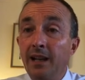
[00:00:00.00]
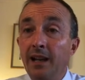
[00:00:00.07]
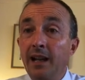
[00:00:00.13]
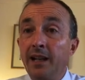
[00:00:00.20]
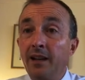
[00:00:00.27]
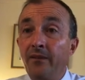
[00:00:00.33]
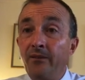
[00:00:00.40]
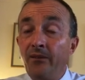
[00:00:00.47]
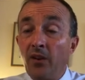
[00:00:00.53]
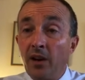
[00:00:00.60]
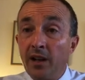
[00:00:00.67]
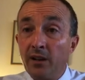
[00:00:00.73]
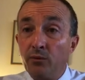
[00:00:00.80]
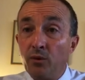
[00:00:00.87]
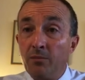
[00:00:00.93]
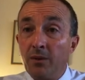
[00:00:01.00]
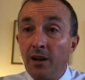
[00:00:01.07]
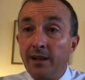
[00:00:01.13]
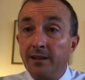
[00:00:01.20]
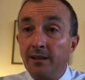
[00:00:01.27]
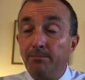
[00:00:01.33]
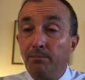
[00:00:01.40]
And a final
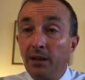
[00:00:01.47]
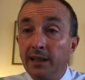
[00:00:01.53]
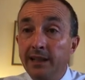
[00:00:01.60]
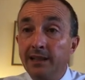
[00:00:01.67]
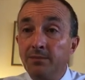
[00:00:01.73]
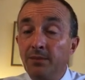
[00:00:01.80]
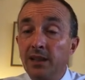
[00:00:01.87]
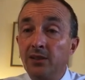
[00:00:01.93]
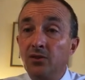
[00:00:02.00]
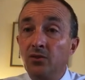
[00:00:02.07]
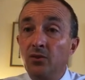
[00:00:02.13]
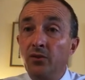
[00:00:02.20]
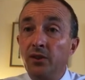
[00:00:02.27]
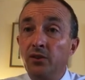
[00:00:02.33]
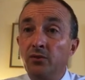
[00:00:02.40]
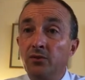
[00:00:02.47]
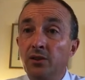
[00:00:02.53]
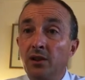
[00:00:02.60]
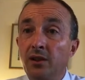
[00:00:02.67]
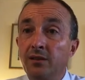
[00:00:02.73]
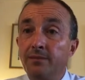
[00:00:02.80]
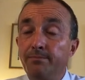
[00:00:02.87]
reminder, please make sure that your
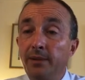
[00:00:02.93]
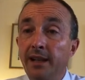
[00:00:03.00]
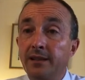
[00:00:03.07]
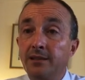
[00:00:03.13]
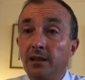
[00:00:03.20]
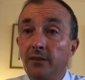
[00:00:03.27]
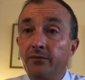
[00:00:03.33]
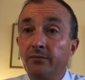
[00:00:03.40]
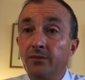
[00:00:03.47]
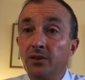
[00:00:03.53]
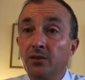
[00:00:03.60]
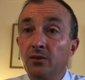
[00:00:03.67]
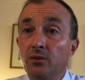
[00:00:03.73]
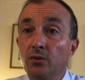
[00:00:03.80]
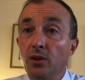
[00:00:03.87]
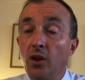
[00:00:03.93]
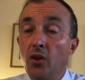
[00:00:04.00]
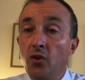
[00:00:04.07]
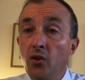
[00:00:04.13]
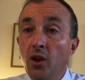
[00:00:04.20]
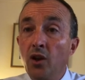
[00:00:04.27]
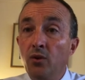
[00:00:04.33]
child is picked up from school
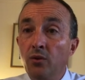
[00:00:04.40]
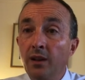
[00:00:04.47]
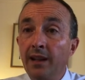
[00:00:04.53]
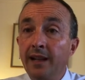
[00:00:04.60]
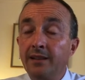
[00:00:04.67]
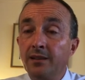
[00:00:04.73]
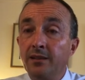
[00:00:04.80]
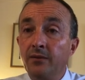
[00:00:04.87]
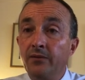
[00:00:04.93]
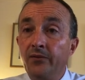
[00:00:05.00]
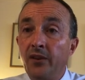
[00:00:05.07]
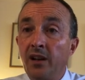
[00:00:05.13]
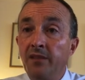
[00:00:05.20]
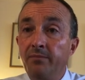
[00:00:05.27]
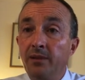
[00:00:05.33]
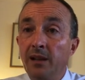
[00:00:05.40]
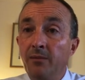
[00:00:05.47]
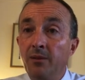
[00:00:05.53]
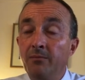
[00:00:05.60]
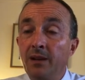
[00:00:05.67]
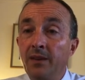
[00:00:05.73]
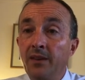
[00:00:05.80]
no later than 5
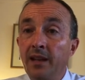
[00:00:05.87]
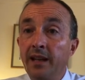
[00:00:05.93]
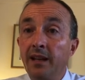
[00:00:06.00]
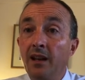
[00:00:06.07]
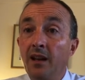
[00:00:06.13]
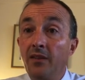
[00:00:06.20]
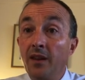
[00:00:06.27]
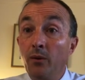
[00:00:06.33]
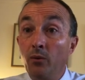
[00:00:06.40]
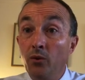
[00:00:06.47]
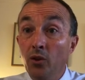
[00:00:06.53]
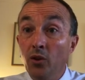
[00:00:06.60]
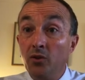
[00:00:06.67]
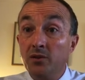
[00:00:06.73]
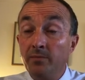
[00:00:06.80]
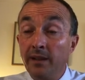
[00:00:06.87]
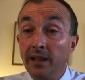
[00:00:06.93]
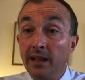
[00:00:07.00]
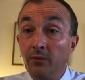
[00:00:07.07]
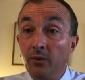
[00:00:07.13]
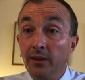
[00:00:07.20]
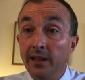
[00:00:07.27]
p.m. on Monday. There will not be
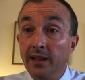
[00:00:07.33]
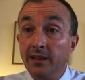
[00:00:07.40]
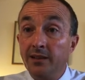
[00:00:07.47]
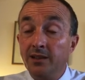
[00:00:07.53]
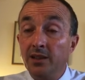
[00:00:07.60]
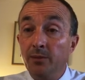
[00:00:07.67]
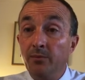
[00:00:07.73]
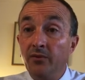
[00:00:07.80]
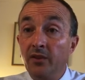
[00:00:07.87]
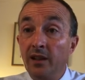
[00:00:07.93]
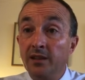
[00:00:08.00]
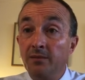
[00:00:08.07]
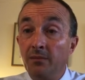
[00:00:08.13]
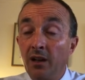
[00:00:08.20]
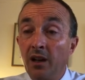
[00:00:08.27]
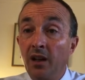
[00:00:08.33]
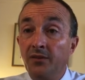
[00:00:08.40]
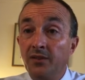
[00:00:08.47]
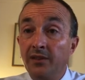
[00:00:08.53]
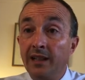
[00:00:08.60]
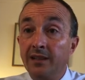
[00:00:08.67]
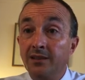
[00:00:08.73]
anyone here to supervise them
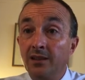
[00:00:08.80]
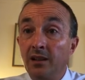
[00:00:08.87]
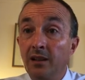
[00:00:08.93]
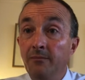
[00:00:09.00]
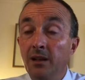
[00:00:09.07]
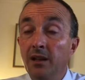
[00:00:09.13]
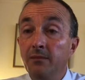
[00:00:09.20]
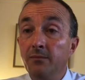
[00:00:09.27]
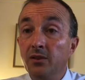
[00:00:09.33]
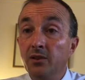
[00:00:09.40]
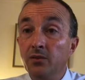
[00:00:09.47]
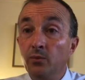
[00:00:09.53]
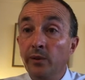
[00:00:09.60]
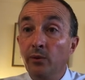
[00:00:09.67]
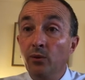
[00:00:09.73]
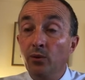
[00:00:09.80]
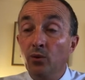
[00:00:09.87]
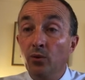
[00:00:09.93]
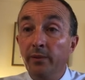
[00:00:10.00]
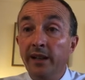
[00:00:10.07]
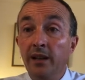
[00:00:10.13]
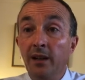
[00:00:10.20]
after that time, because we will
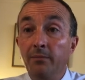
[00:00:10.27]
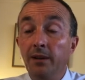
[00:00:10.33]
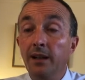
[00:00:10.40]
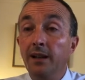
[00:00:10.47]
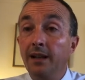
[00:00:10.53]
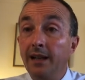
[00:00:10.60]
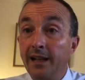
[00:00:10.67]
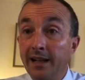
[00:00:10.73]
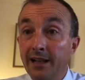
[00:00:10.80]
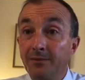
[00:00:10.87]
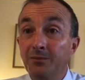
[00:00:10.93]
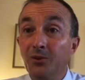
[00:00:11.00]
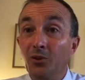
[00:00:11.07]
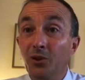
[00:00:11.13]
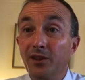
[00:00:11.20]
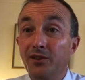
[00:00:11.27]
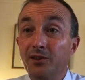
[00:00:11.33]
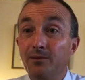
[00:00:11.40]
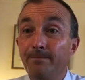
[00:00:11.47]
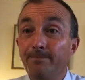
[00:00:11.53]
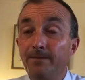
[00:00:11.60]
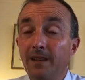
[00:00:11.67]
all be up at Epsom
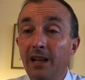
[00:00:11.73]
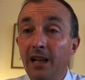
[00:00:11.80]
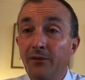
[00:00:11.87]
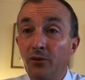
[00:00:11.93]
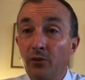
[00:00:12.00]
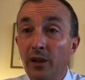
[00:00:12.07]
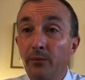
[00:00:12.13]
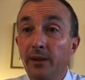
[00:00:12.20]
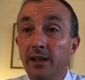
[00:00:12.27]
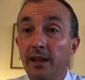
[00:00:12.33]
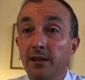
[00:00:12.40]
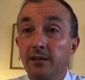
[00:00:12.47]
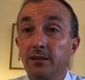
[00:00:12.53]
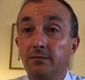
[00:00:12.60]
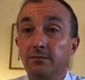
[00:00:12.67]
College. Have a great weekend.